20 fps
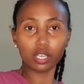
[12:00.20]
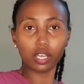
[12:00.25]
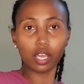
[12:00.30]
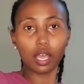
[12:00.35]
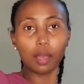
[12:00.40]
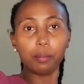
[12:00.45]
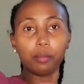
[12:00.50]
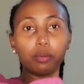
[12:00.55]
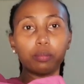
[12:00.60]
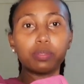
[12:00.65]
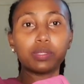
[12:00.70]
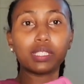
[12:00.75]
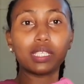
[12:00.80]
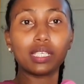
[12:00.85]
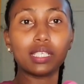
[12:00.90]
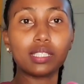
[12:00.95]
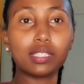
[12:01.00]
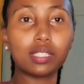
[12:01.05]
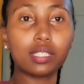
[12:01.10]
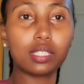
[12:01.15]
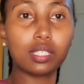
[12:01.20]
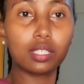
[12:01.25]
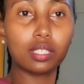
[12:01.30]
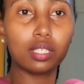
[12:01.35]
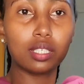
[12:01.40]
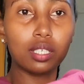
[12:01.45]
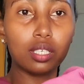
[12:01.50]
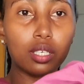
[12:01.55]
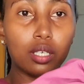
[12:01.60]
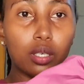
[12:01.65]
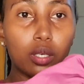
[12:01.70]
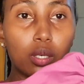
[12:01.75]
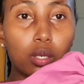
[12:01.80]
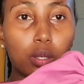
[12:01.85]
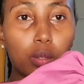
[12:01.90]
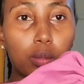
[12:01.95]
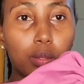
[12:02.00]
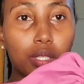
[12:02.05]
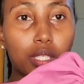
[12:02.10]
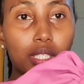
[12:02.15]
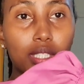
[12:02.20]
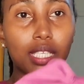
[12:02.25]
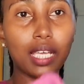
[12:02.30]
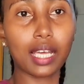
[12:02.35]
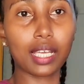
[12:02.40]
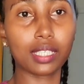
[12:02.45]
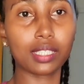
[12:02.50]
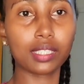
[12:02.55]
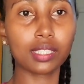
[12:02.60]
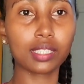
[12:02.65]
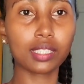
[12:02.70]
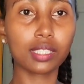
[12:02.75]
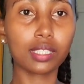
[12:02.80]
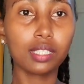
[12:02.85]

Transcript: I'm obsessed with these hands.